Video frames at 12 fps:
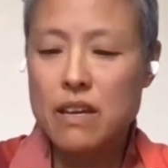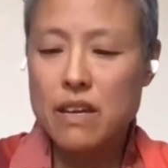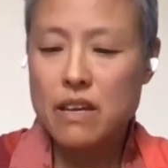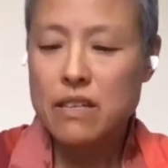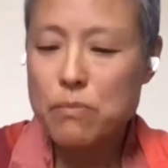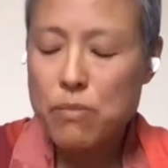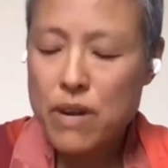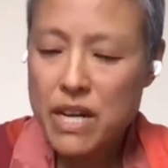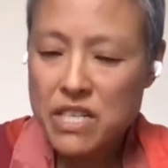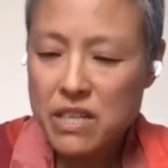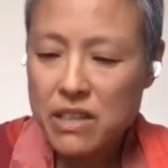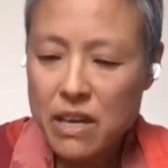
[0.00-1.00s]

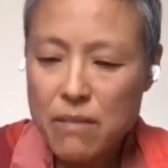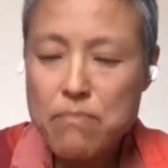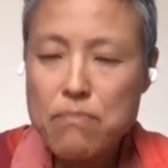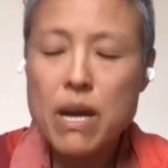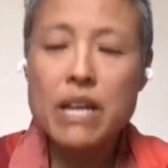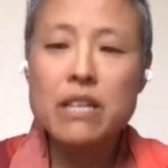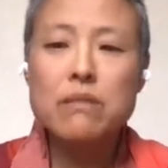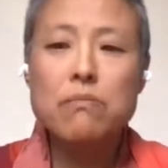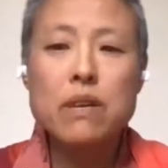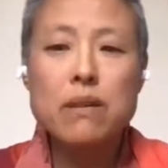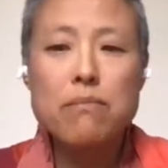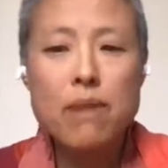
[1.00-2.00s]
depression that might
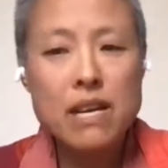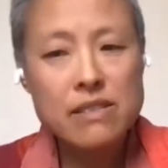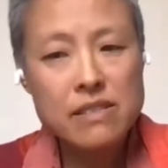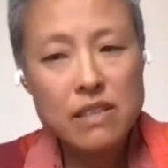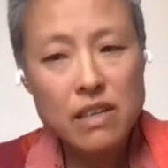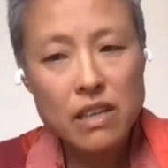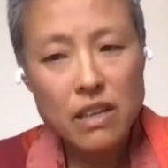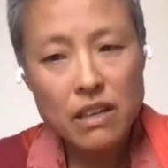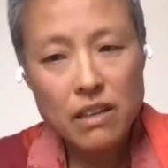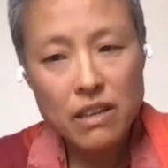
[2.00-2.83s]
be masking